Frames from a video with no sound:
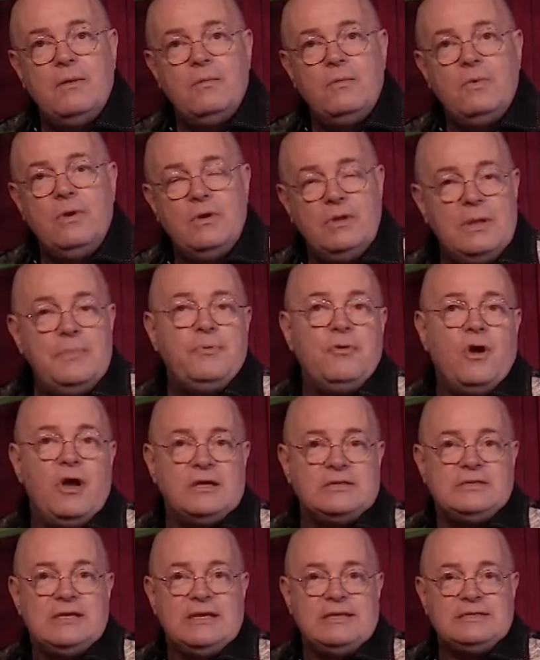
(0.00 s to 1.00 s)
We're in the
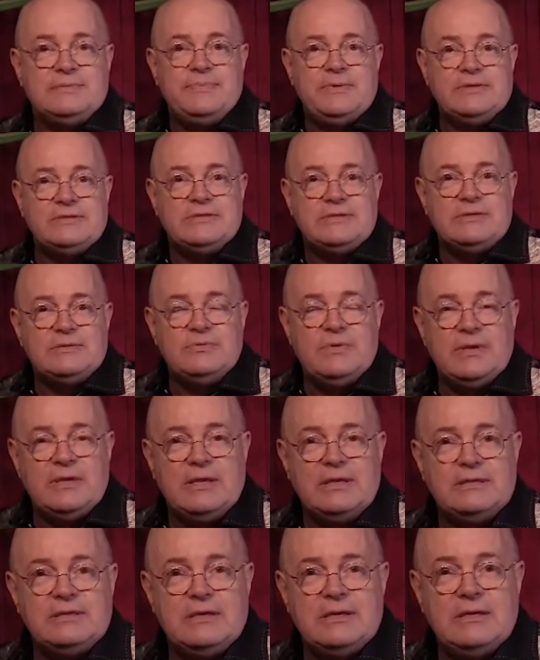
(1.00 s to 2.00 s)
process business,
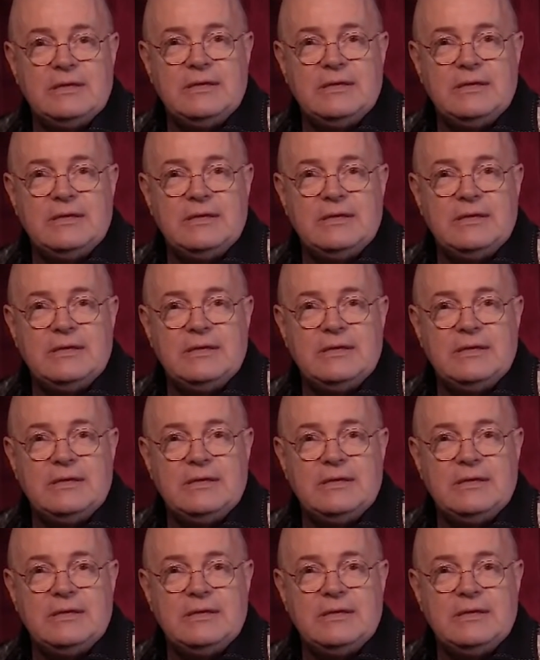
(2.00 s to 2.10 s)
really.